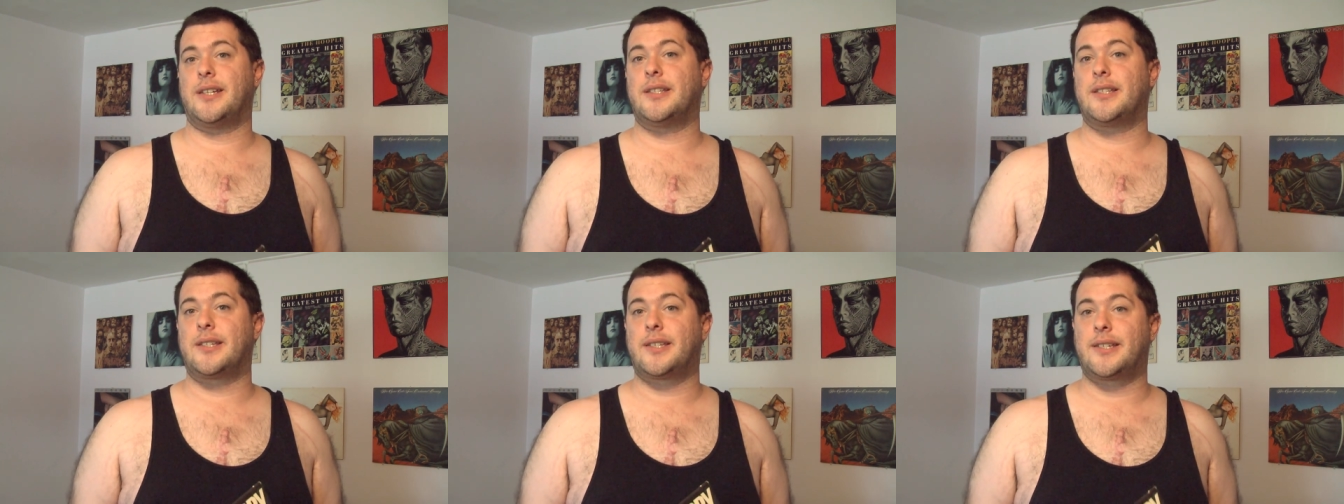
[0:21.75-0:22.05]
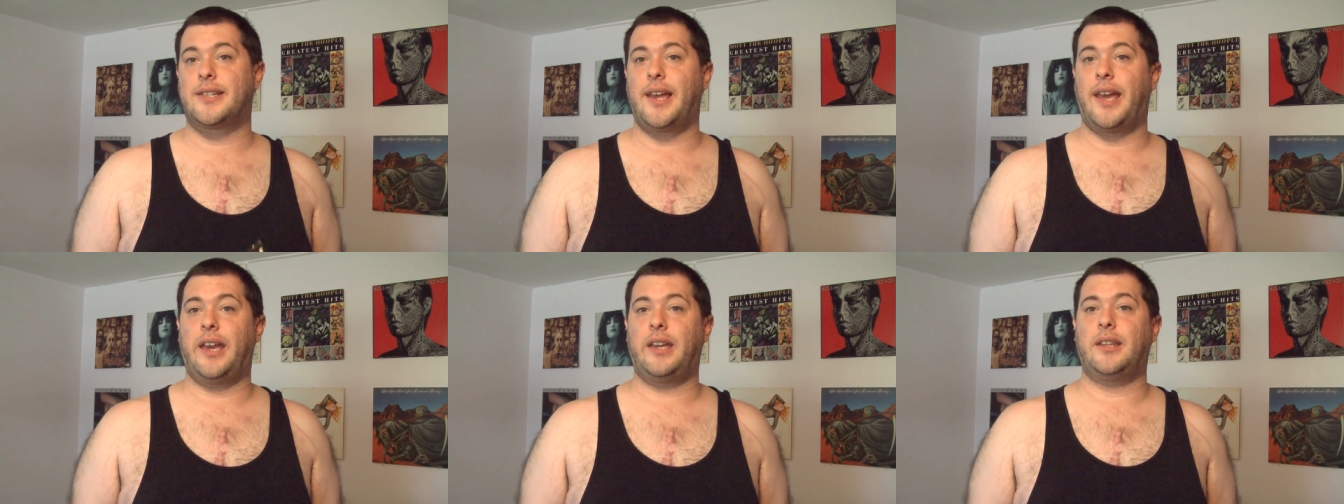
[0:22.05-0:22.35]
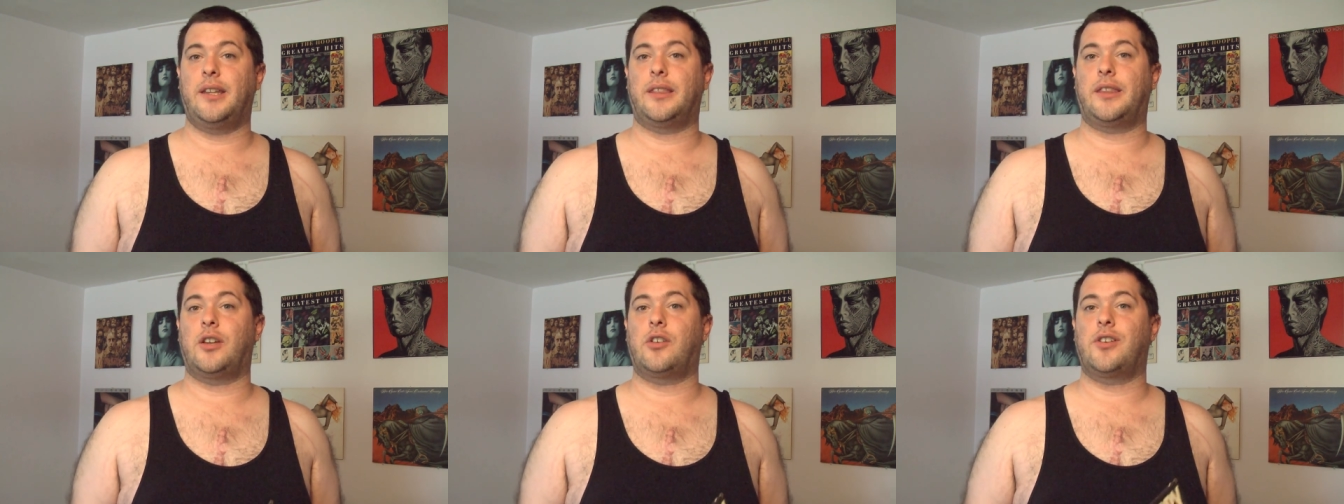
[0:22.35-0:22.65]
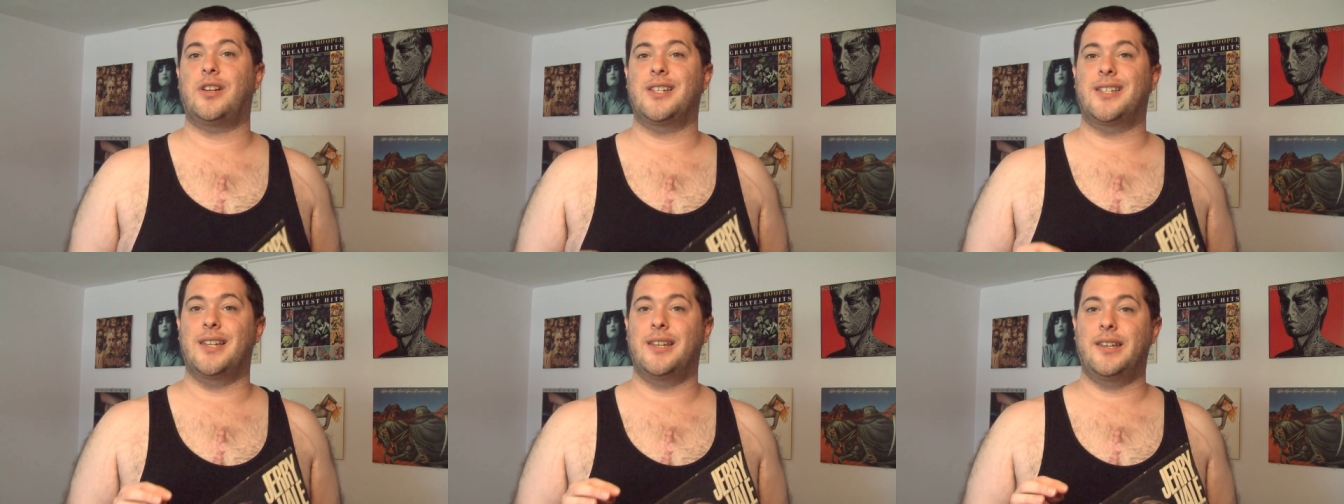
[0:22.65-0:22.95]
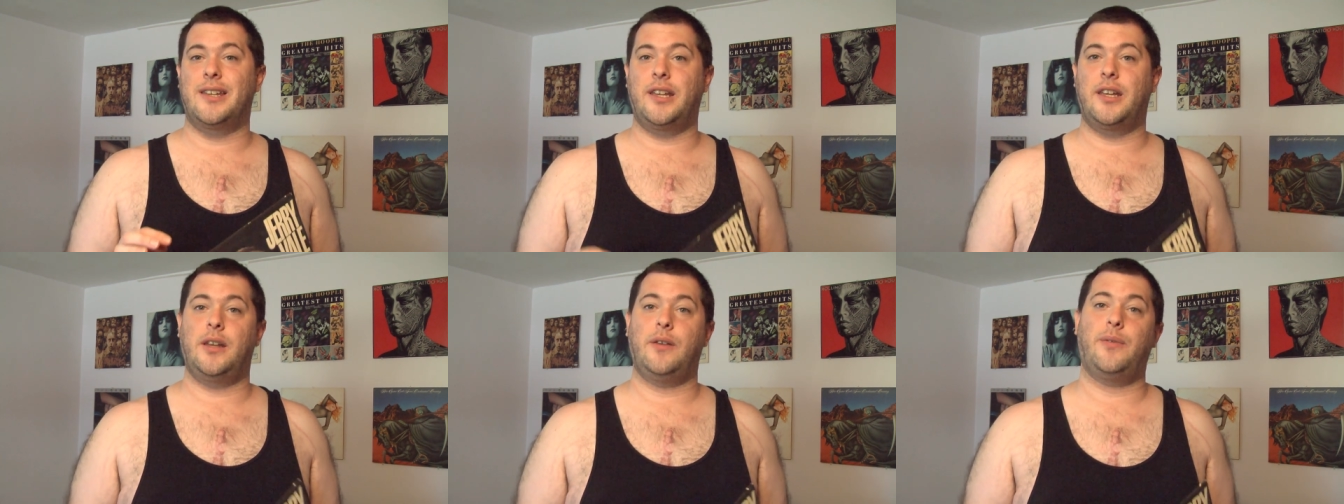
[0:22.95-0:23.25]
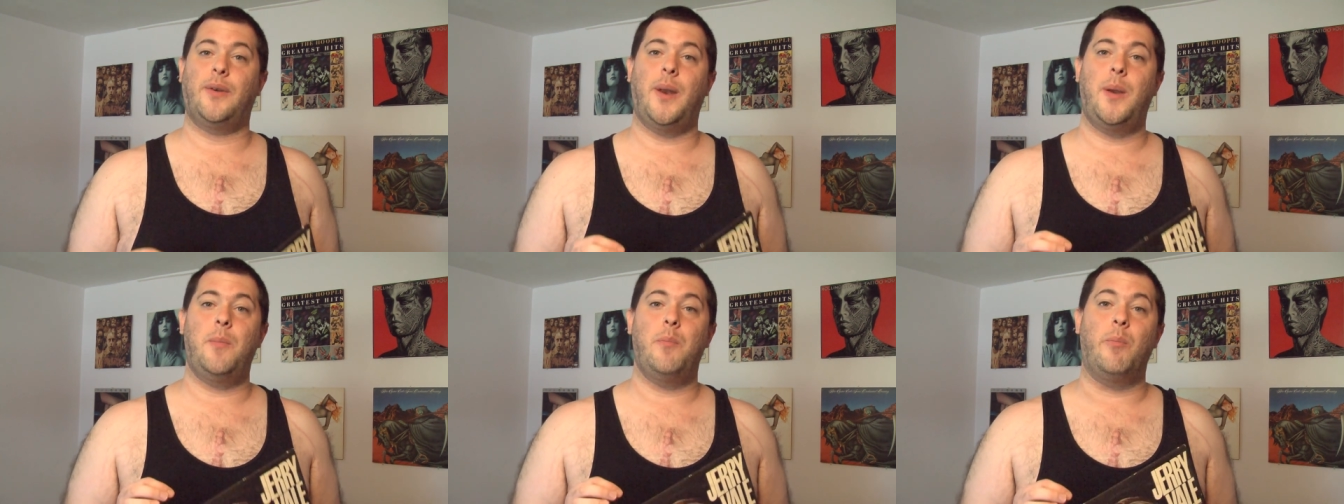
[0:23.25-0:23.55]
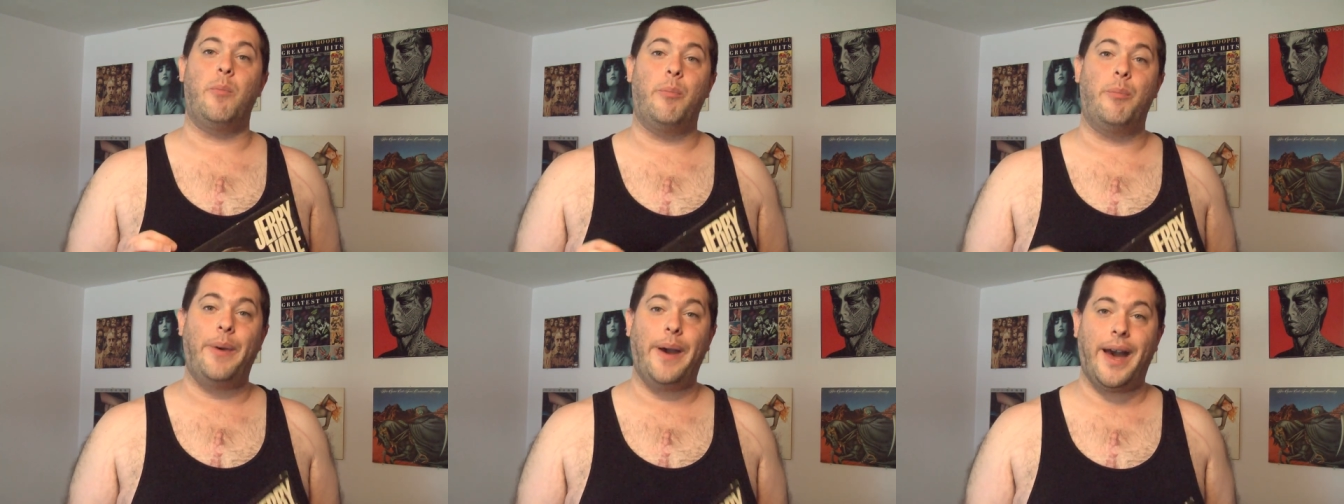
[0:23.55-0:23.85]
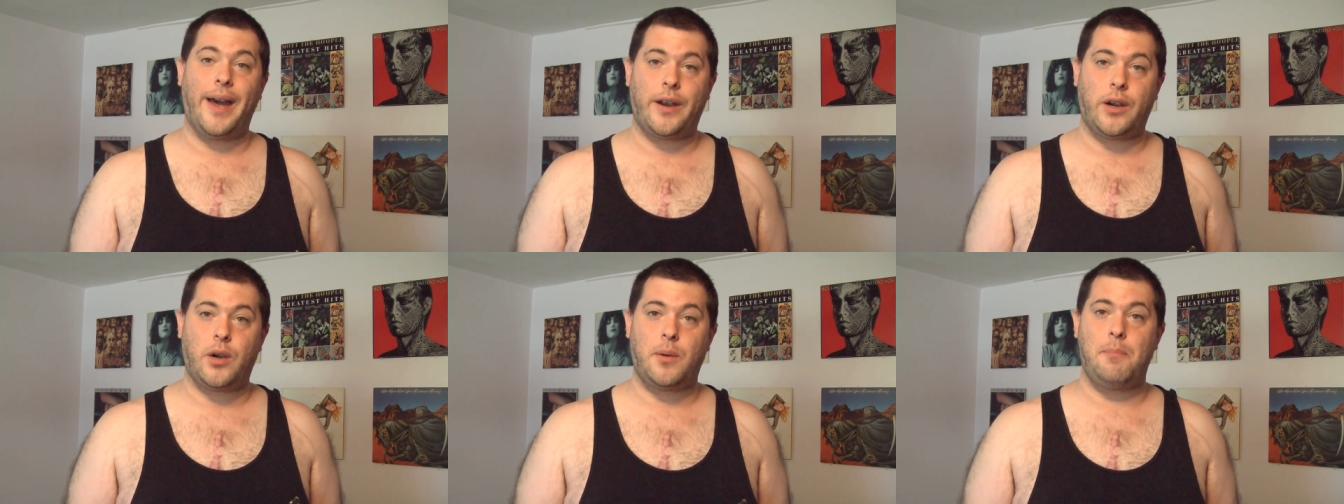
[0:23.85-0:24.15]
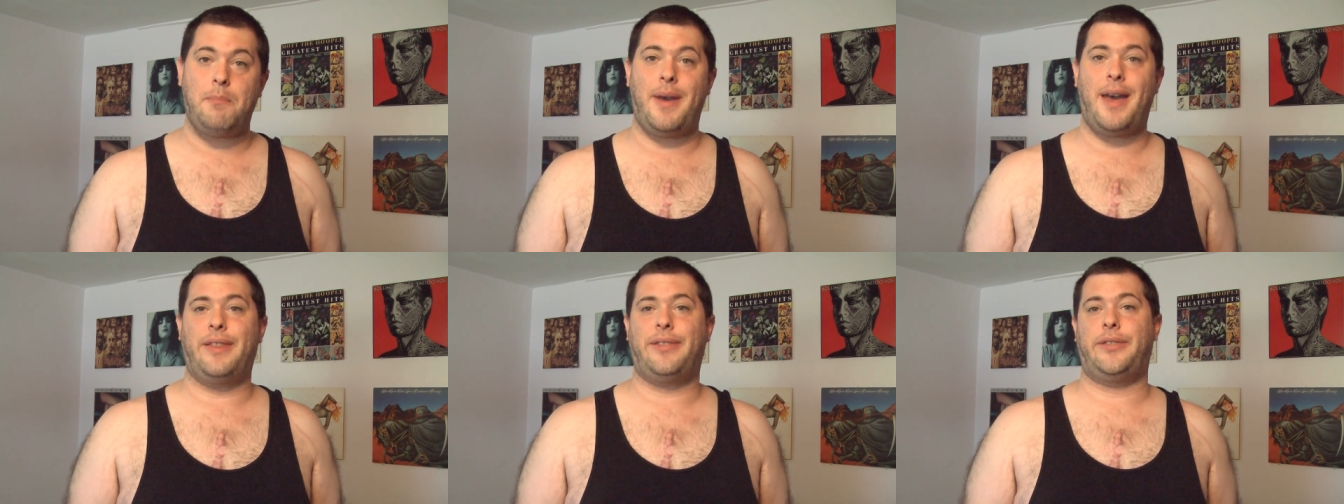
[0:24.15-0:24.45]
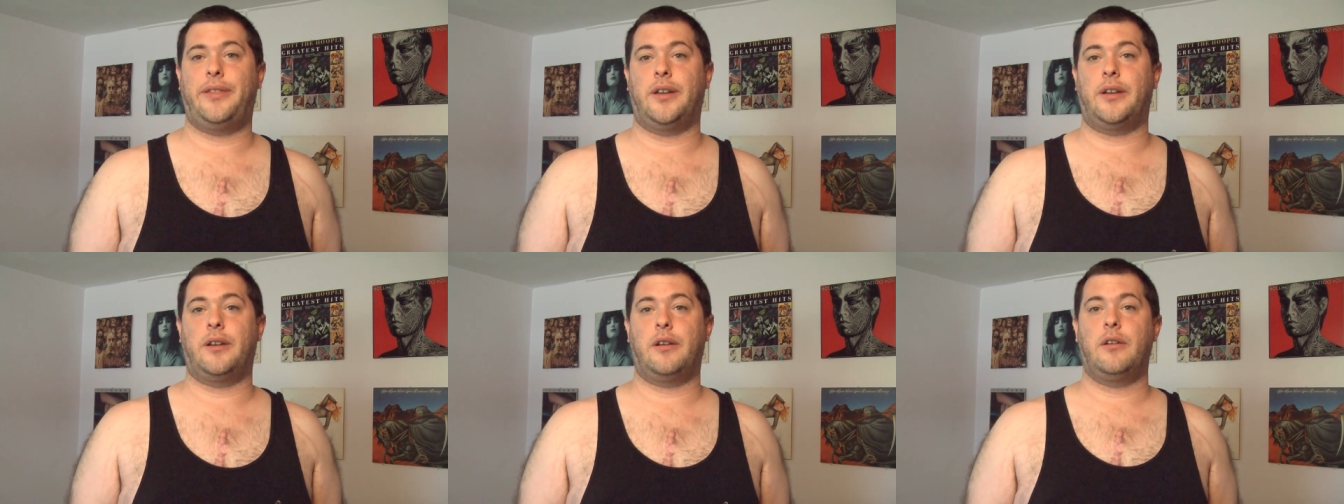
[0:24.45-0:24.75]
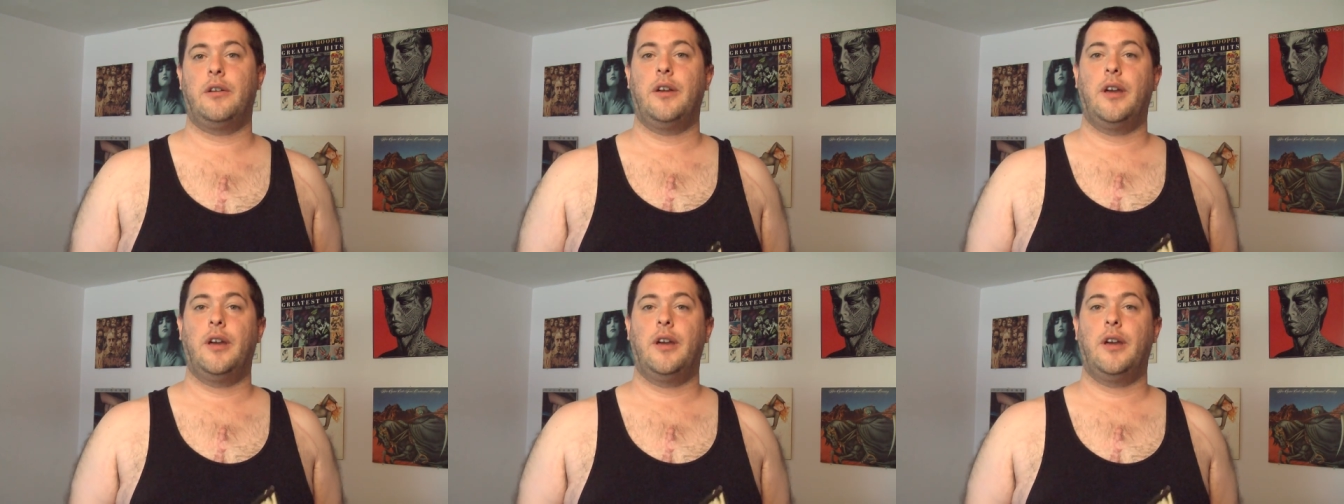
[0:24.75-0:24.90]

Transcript: and say that there is an even better method